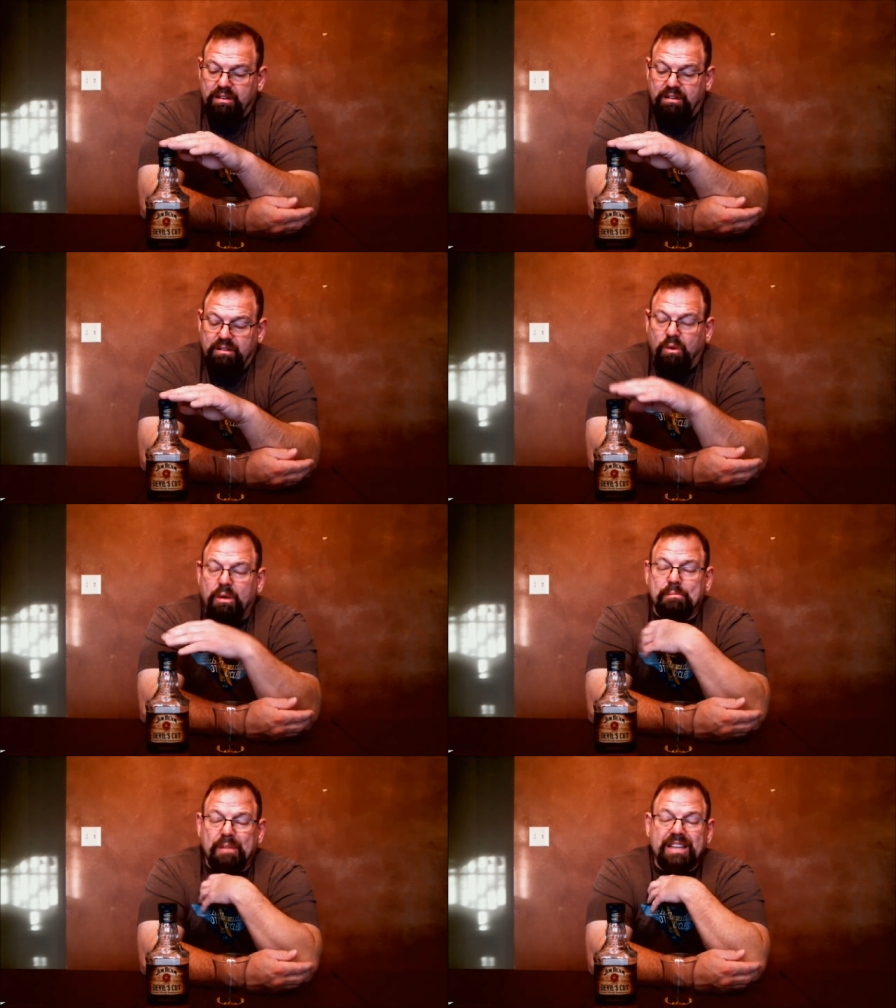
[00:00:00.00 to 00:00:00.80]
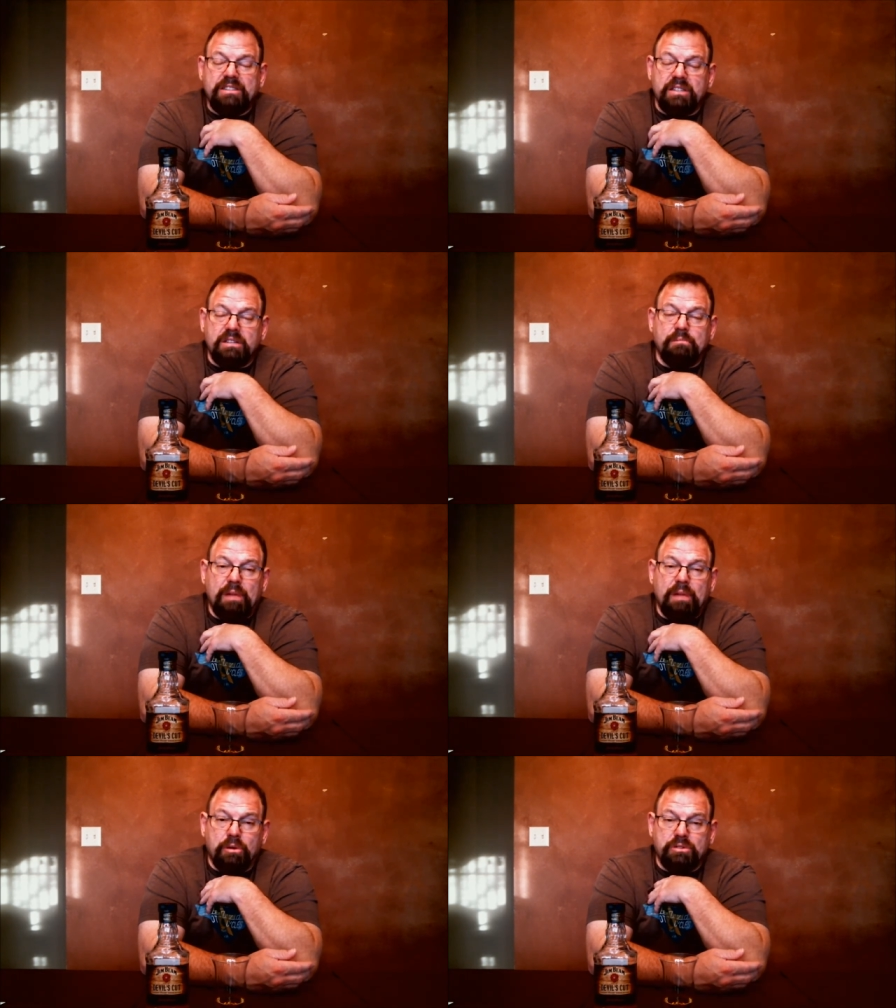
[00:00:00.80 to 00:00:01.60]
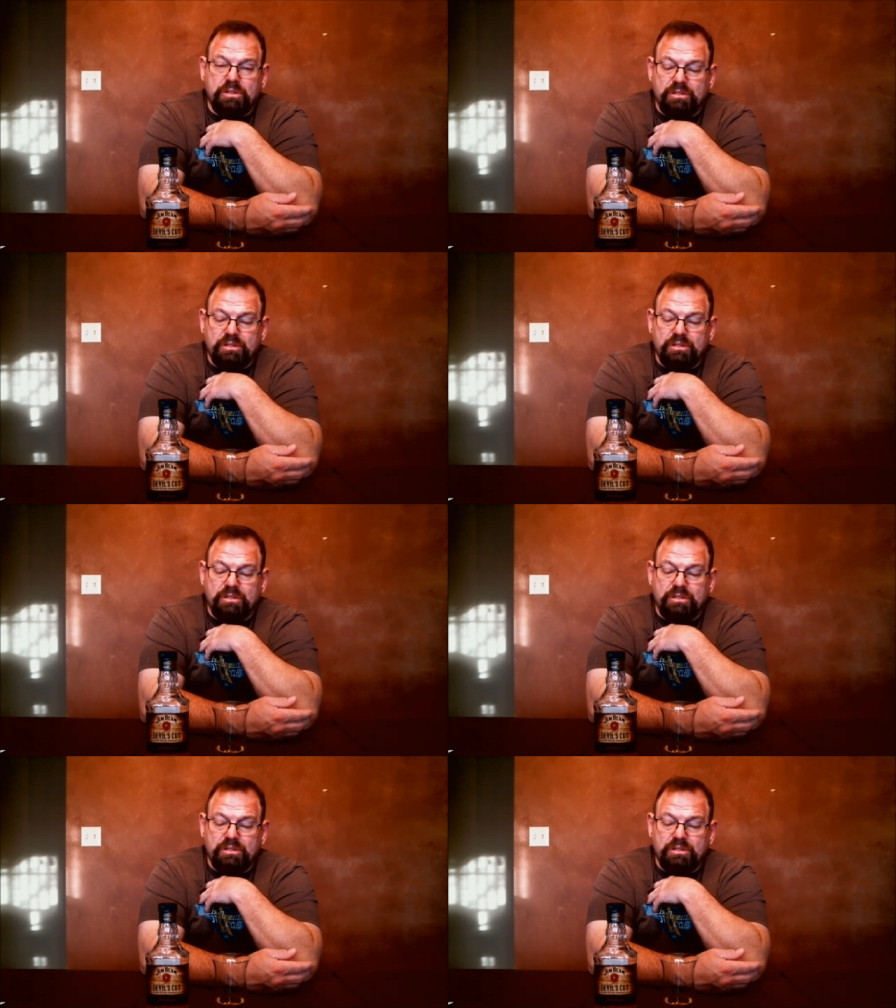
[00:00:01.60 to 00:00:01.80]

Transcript: knowing my system, my personal